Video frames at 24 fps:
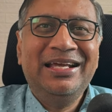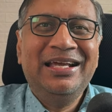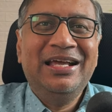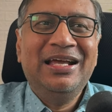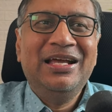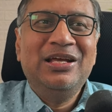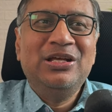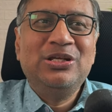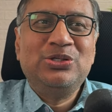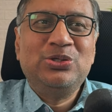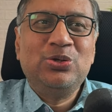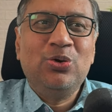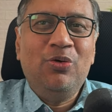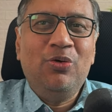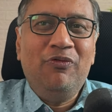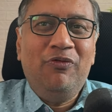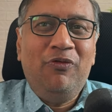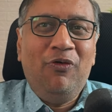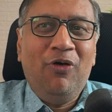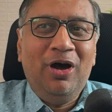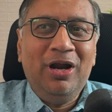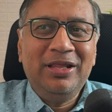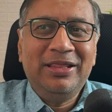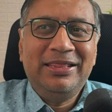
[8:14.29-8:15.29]
So
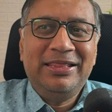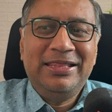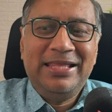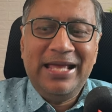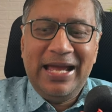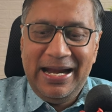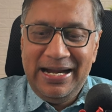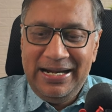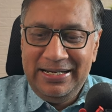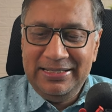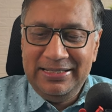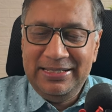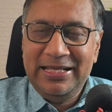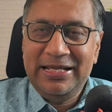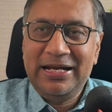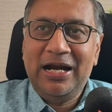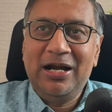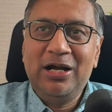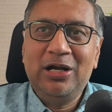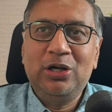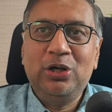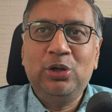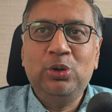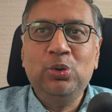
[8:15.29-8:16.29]
for that, there
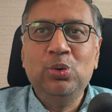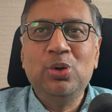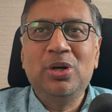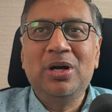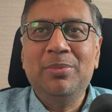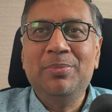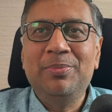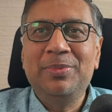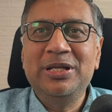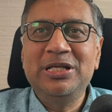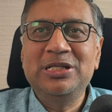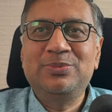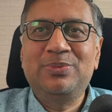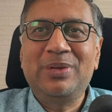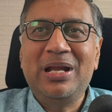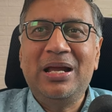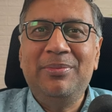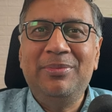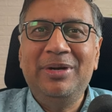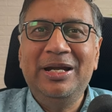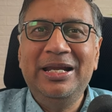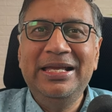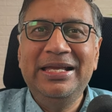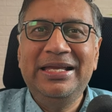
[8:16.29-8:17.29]
are two companies
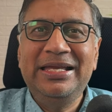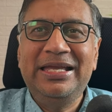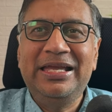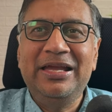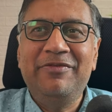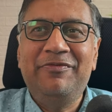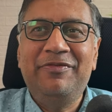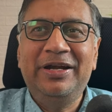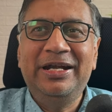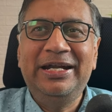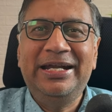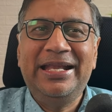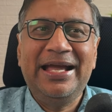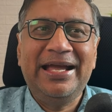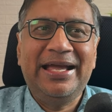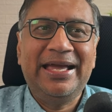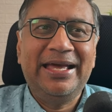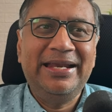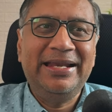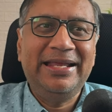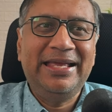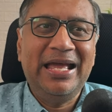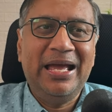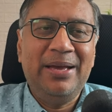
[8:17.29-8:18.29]
primarily, KFintech
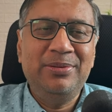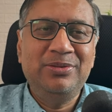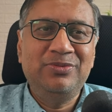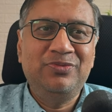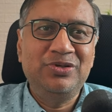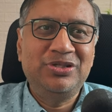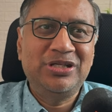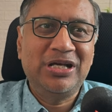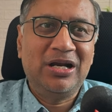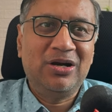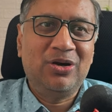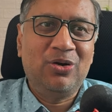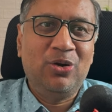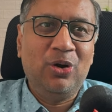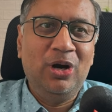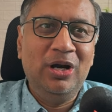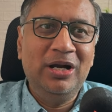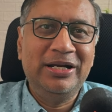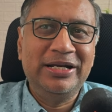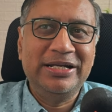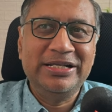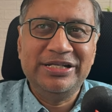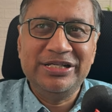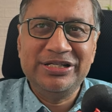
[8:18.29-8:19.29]
and CAMS, which are called
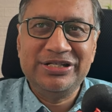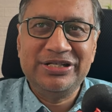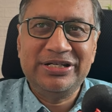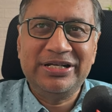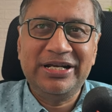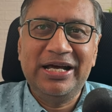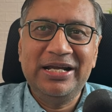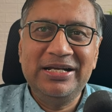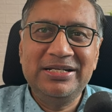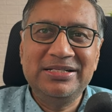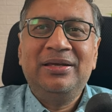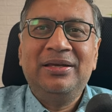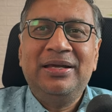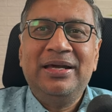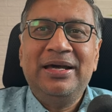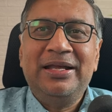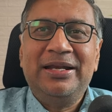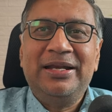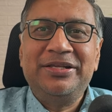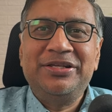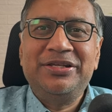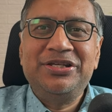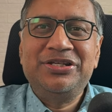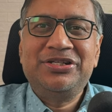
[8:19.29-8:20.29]
registrars.
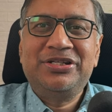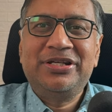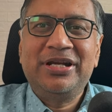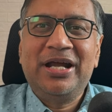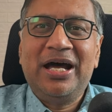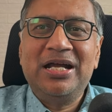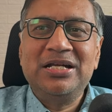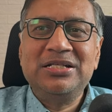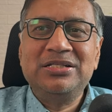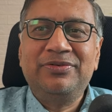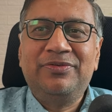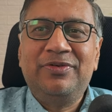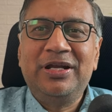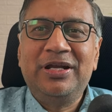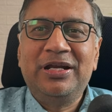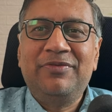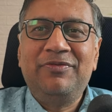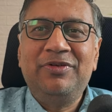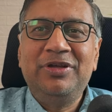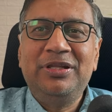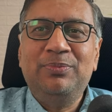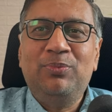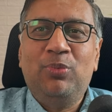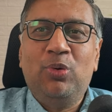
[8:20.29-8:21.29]
Registrars work
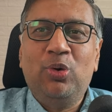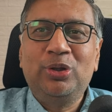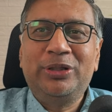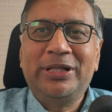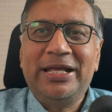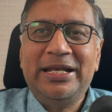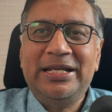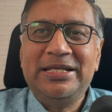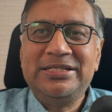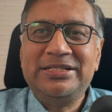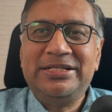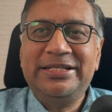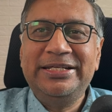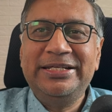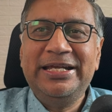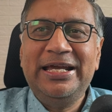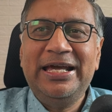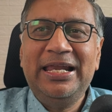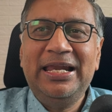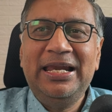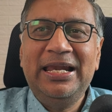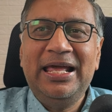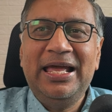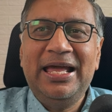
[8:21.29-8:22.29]
with both
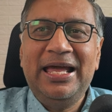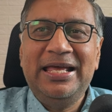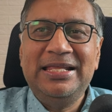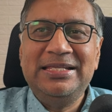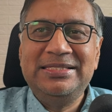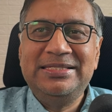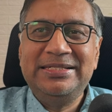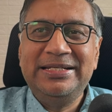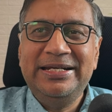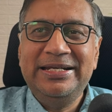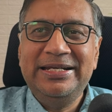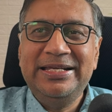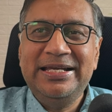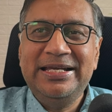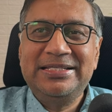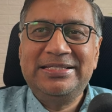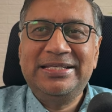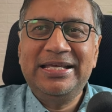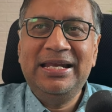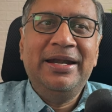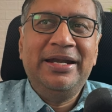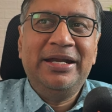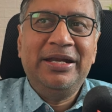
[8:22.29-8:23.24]
NSDL and CDSL.